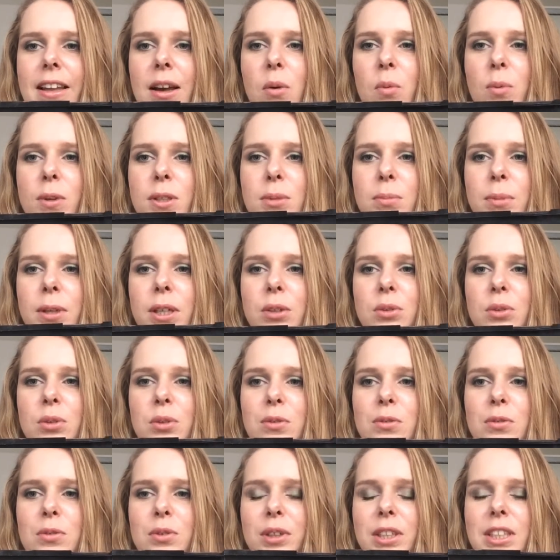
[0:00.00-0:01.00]
that was my
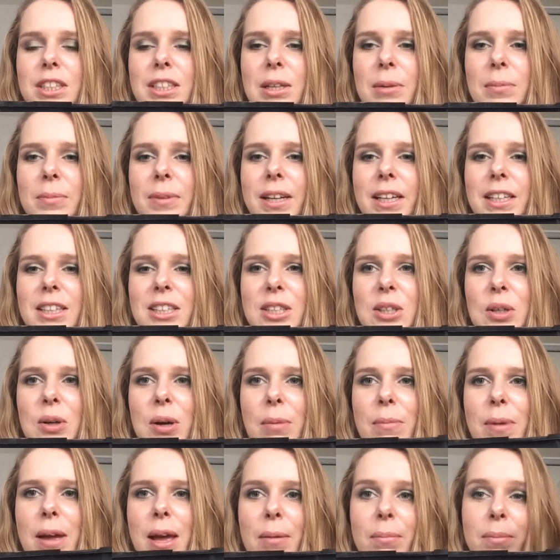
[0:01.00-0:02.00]
goal for this update so
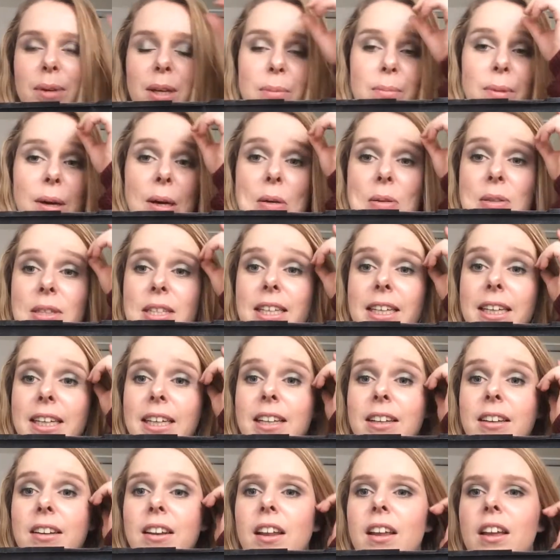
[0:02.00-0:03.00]
I'm happy about
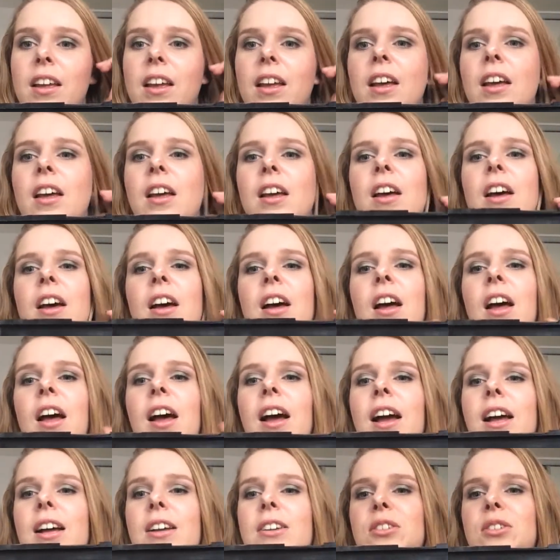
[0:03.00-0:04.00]
that.
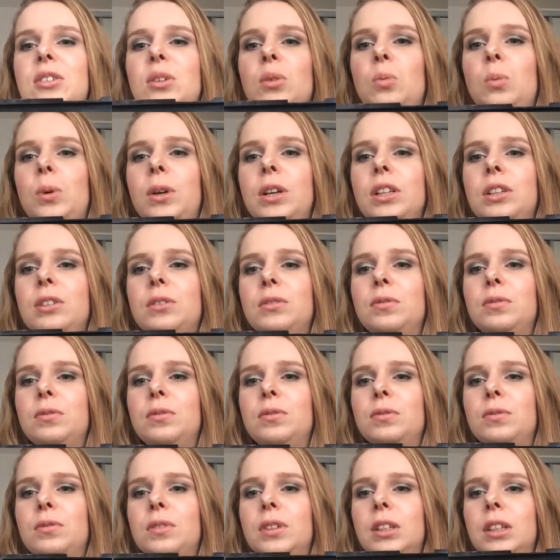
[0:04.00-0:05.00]
Also wanted to
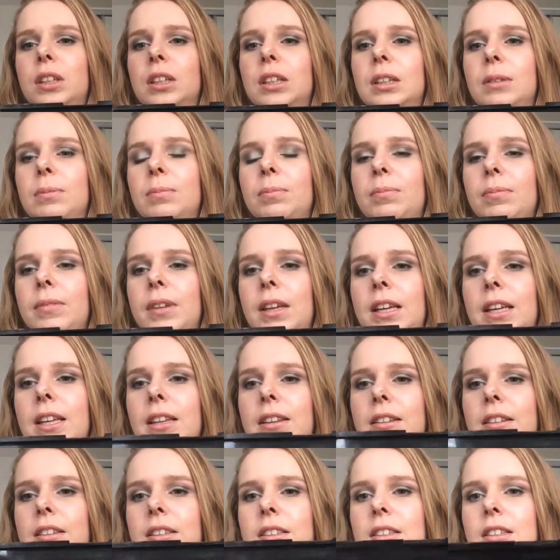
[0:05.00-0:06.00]
uh,
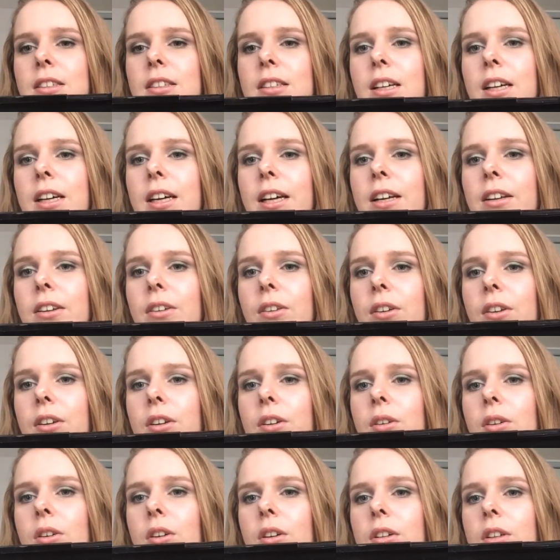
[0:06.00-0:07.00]
hit the side on the
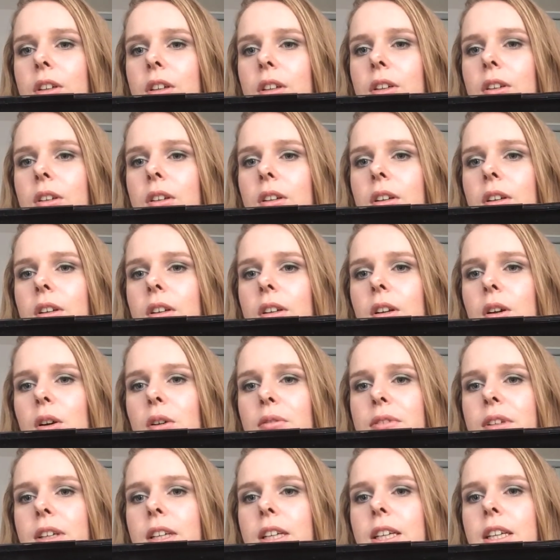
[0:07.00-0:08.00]
color
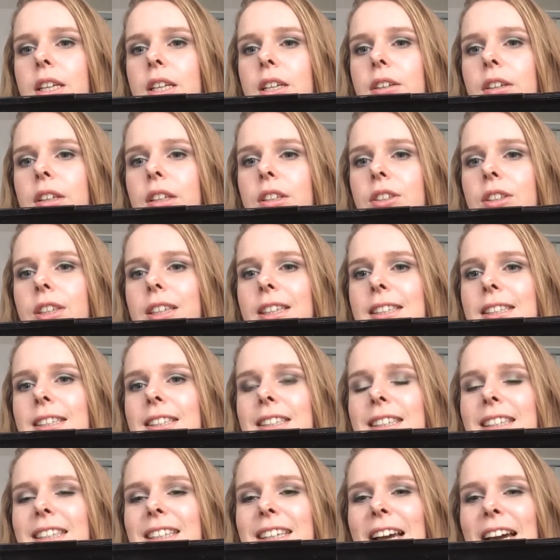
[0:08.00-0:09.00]
over here and as you can
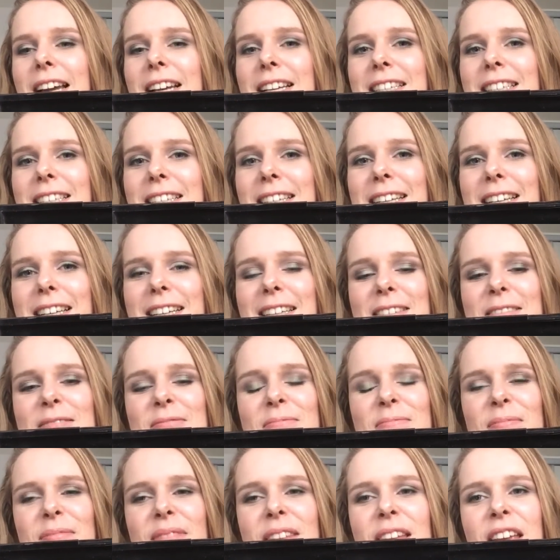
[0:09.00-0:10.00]
see I did.
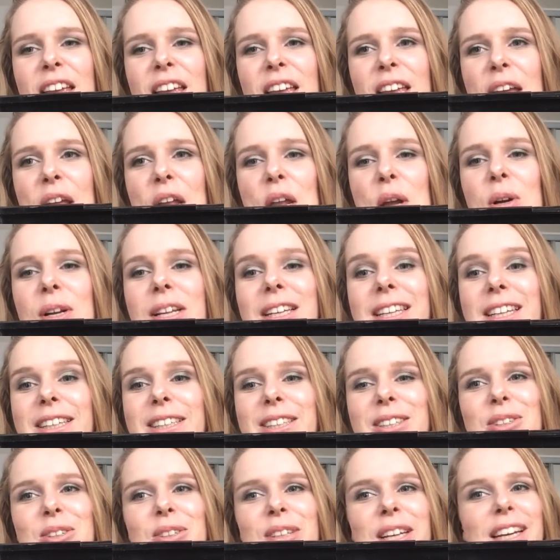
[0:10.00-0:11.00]
I only did
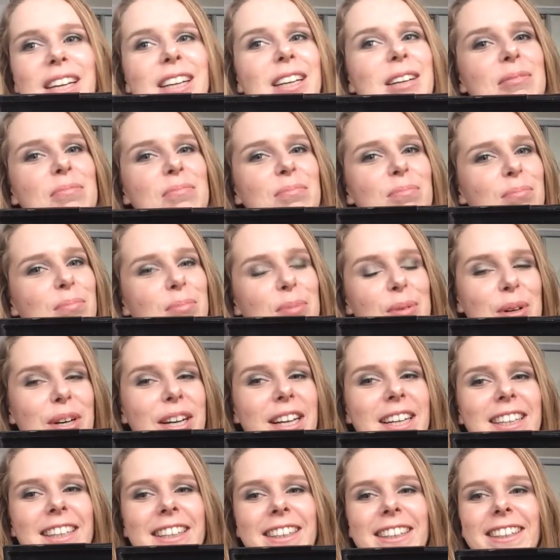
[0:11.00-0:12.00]
it today but
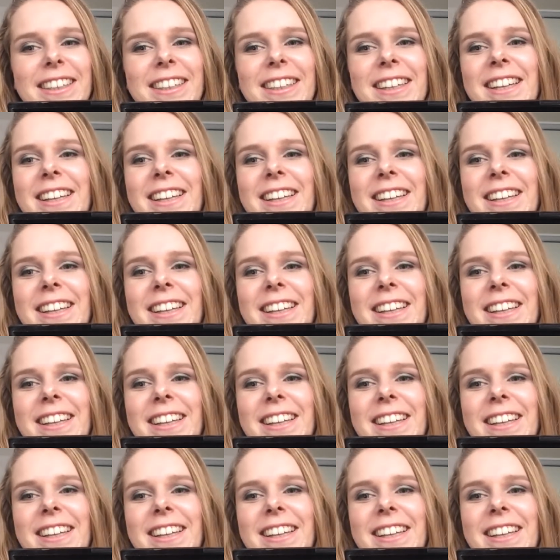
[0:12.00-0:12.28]
I did it